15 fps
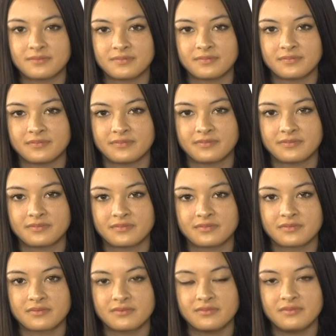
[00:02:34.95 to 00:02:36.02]

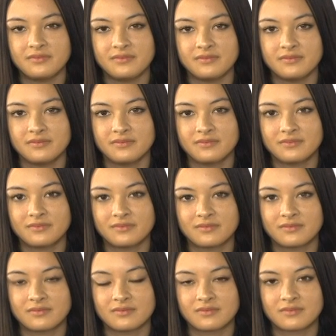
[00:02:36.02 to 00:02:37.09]

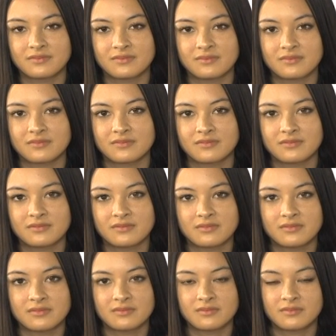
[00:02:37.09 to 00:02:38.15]

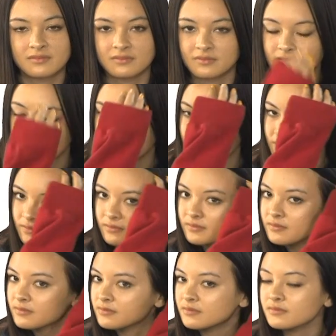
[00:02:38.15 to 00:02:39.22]

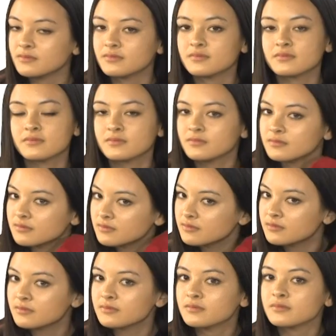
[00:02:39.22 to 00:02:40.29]

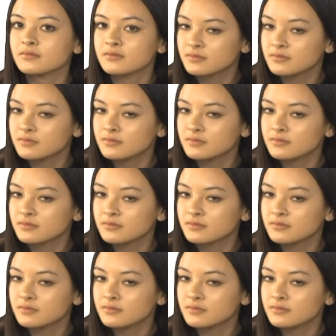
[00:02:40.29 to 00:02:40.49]
No words are spoken by the person on screen.